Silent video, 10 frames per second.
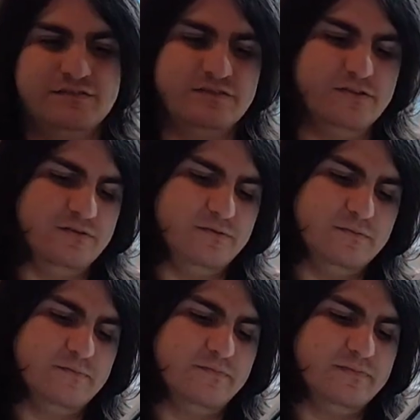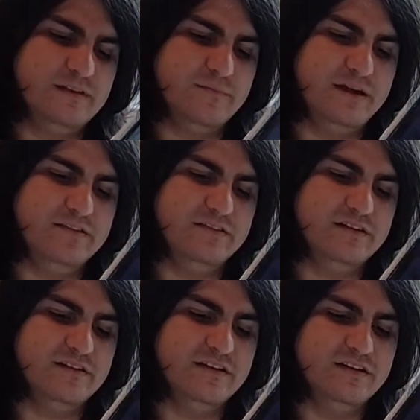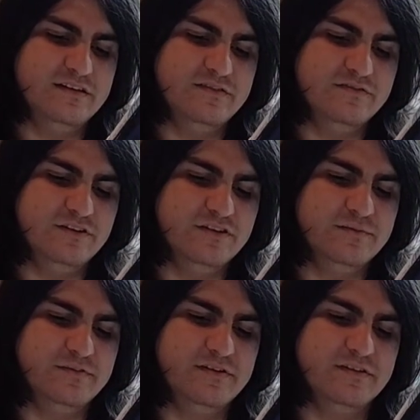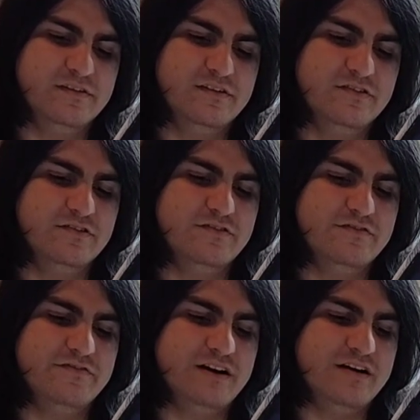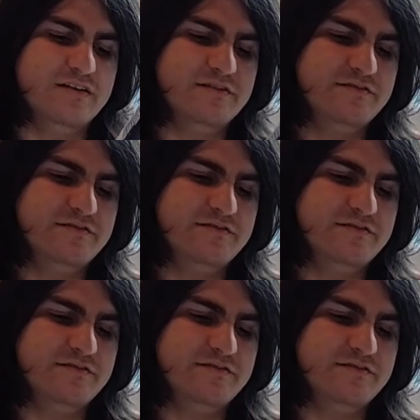So yeah, May 2008, Volume 6, Issue 5.